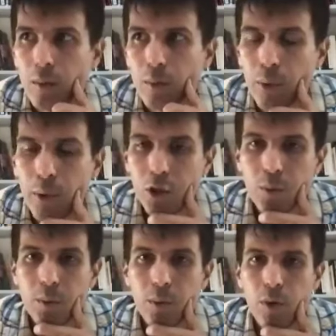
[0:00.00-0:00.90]
push
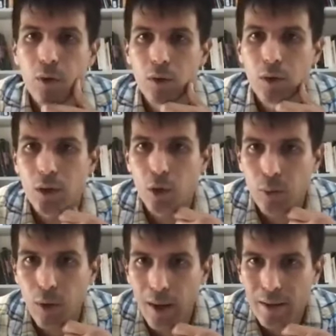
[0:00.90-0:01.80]
people through legal
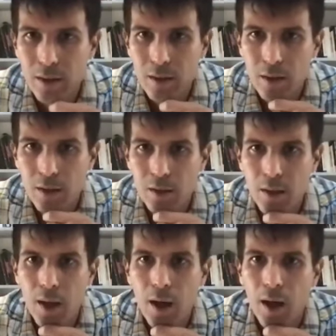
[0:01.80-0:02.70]
processes
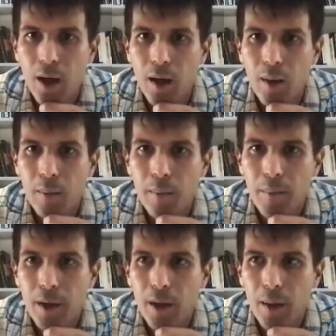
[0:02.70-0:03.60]

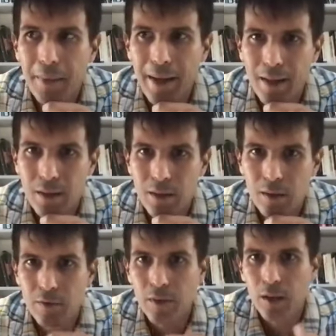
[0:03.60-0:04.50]
as
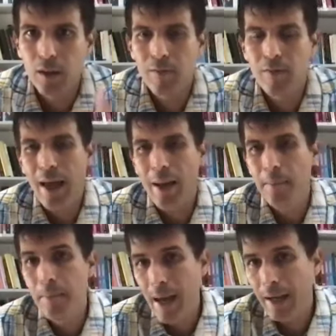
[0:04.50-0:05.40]
if none of that
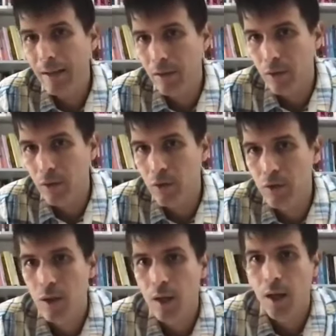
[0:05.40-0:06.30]
matters,
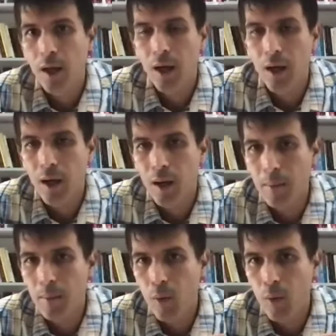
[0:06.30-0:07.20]

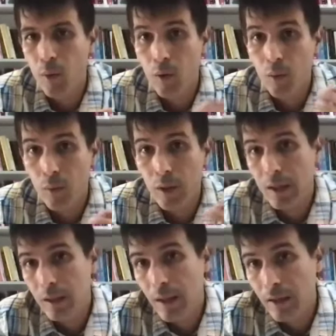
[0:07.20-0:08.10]
or we
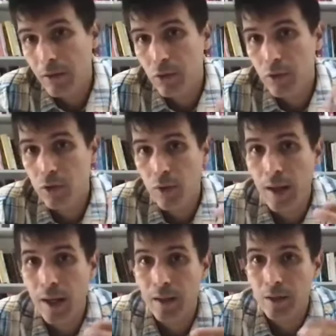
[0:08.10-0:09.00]
can actually
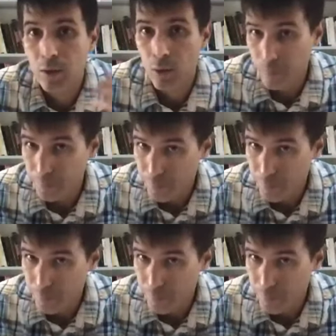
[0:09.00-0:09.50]
try to